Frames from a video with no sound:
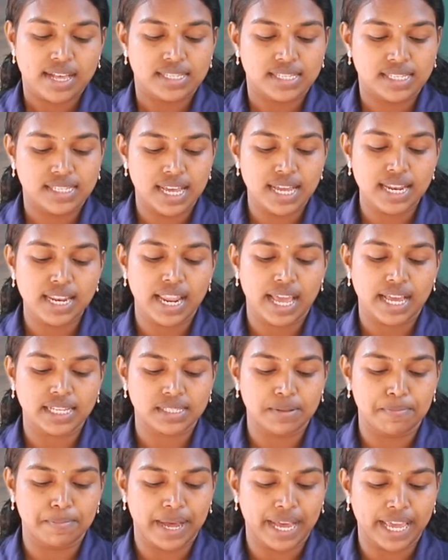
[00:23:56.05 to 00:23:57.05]
sin
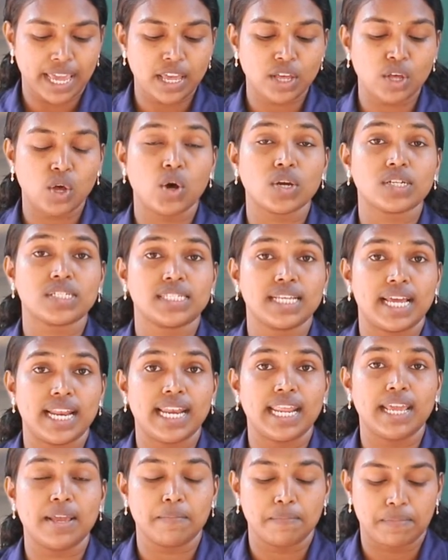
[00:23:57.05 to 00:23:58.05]
as buying or
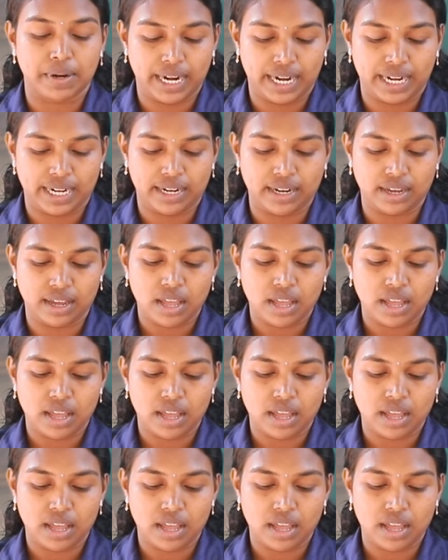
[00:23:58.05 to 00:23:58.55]
selling bread.